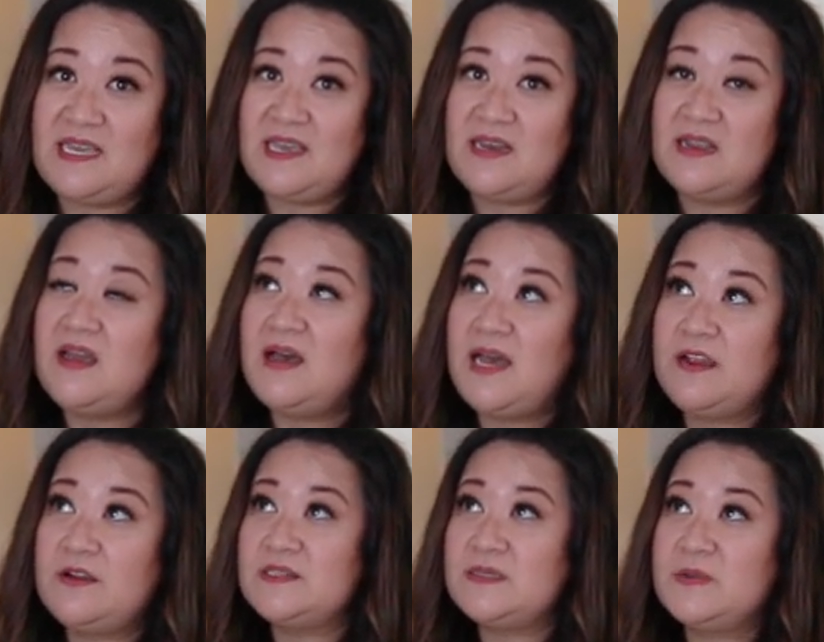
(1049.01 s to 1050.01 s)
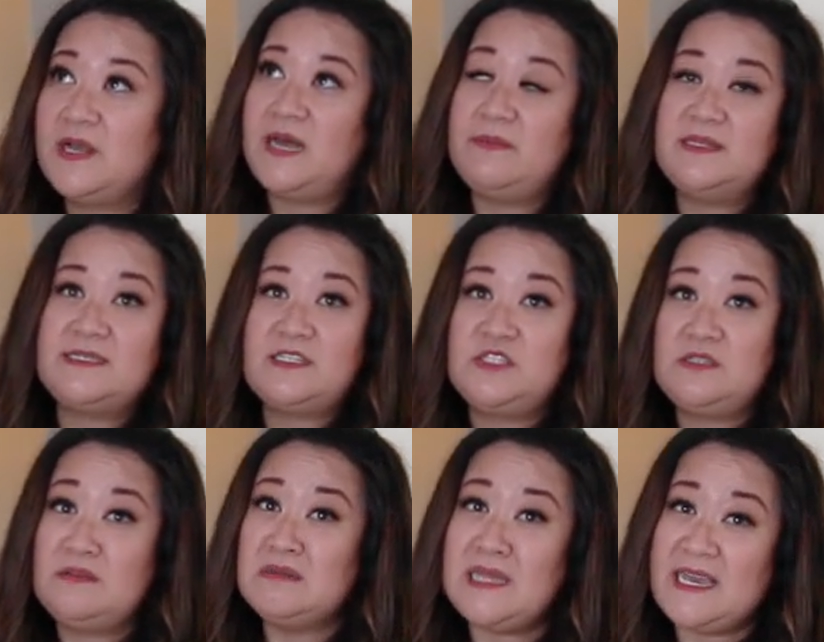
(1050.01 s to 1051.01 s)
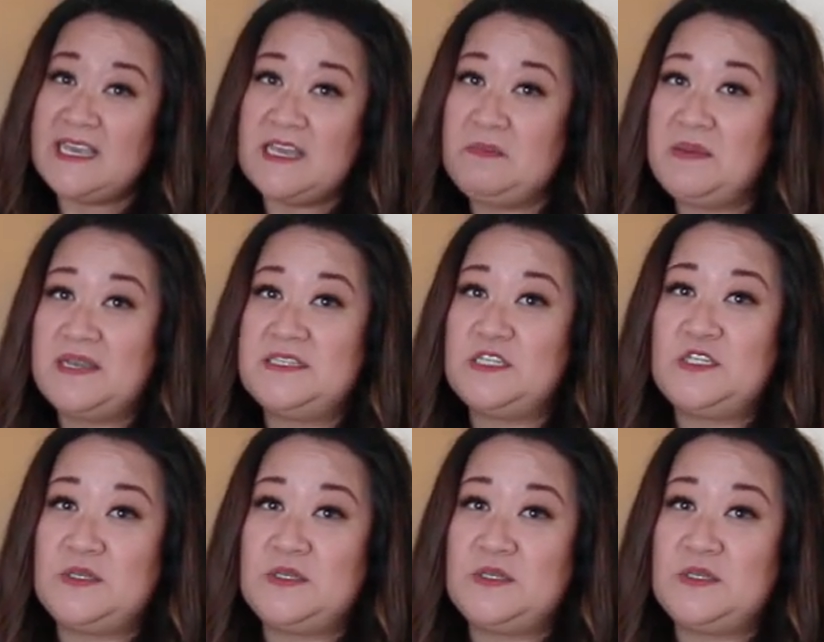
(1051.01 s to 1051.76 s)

And I heard some comments that you like it because it